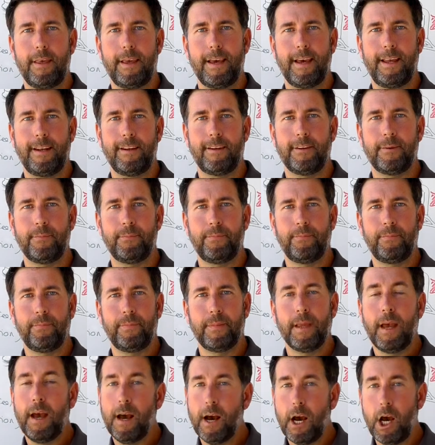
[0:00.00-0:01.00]
the end.
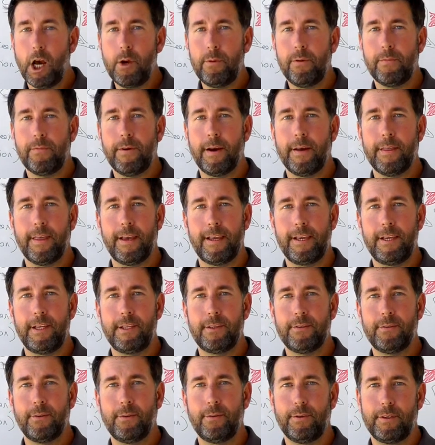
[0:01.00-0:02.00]
I hope you found that
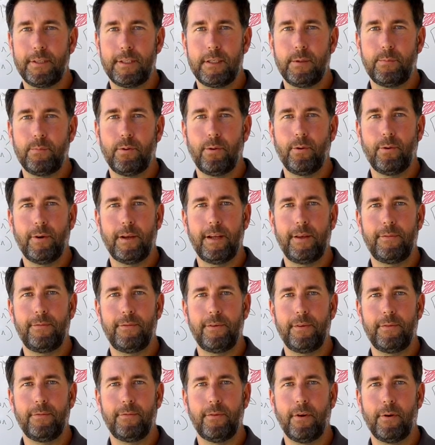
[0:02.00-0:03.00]
useful. This is Paul
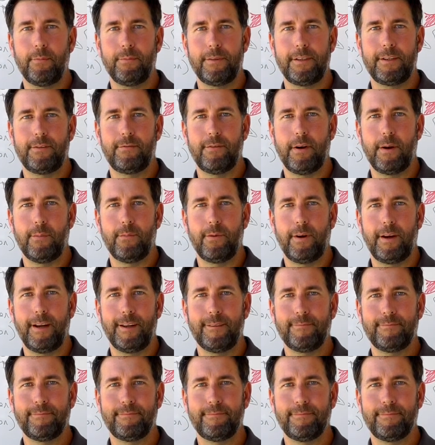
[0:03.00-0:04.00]
Clifford from Disruptware.